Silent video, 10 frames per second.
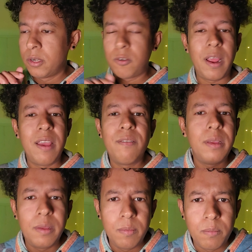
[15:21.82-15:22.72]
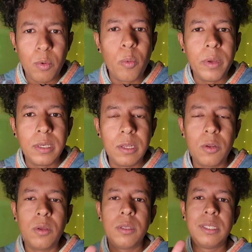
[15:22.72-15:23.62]
Try every moment, you
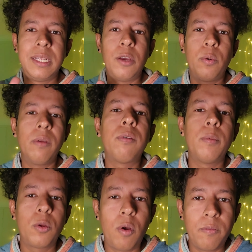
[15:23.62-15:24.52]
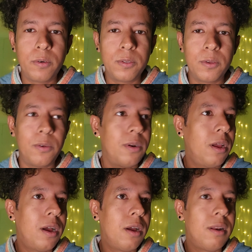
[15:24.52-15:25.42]
know. Stay away from your comfort zone.
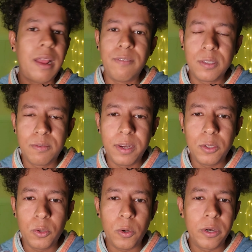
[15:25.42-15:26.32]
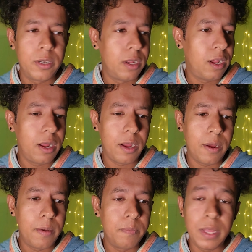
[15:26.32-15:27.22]
Uh, life is very short.
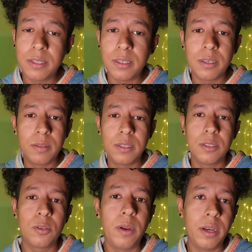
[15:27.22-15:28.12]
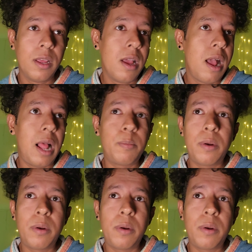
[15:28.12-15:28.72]
Um, that's it. This is great. I'm